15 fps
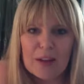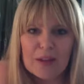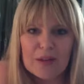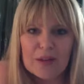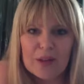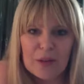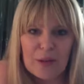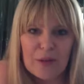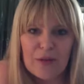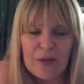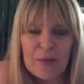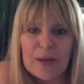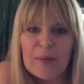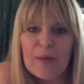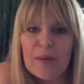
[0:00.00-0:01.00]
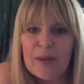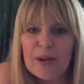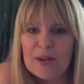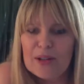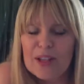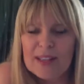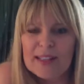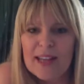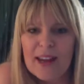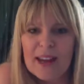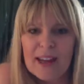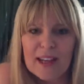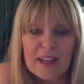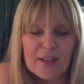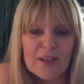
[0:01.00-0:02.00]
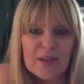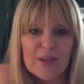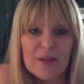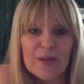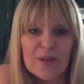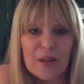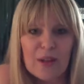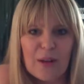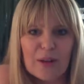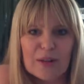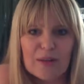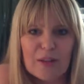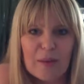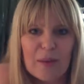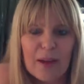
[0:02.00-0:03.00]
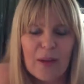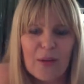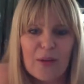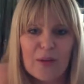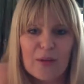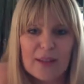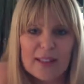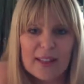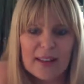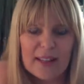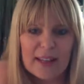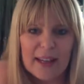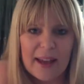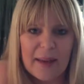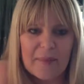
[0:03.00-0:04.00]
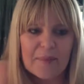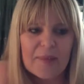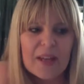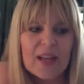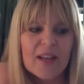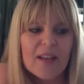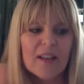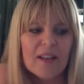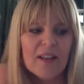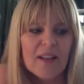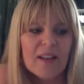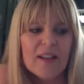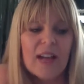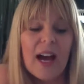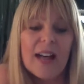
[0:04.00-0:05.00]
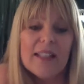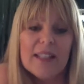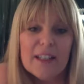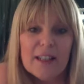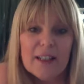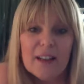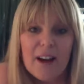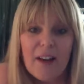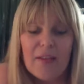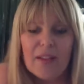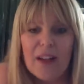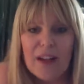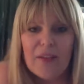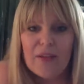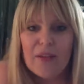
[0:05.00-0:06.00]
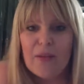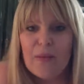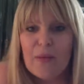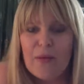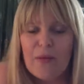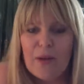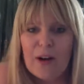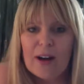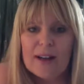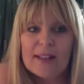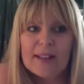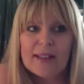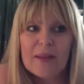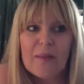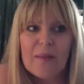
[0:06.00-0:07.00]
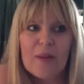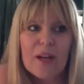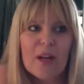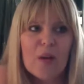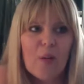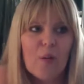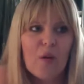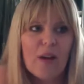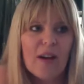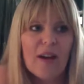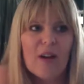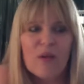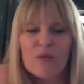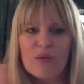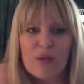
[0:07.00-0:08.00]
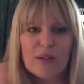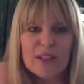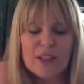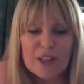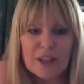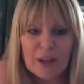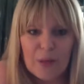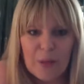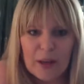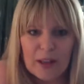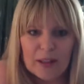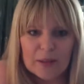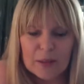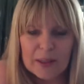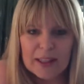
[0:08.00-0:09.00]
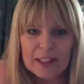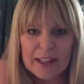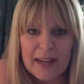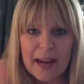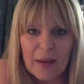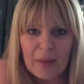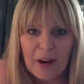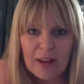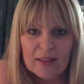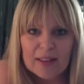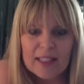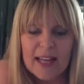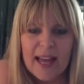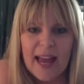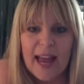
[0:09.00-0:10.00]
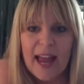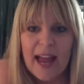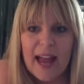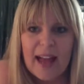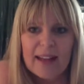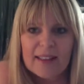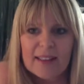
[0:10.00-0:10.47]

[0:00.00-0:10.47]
too for people that are just getting into the clothes flipping or the reselling game. The idea of a live thrift before is somebody would roll into Goodwill with their camera and